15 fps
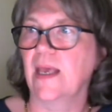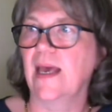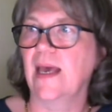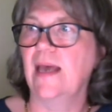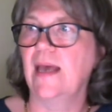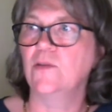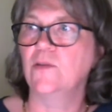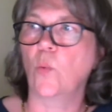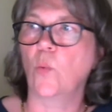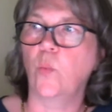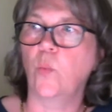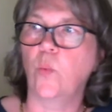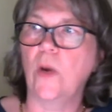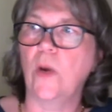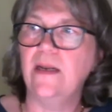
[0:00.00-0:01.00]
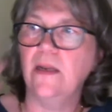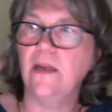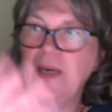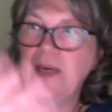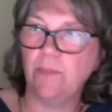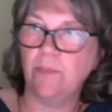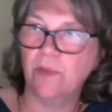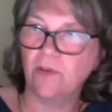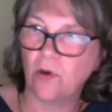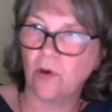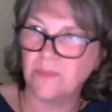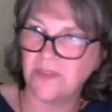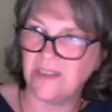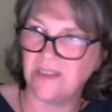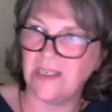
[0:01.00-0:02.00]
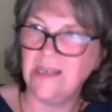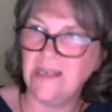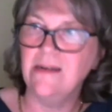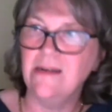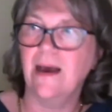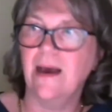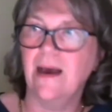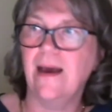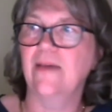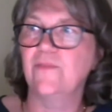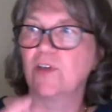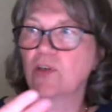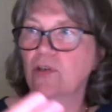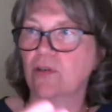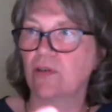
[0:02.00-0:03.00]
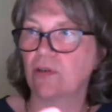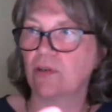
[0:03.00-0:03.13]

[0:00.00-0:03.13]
And when the payment comes in, I have the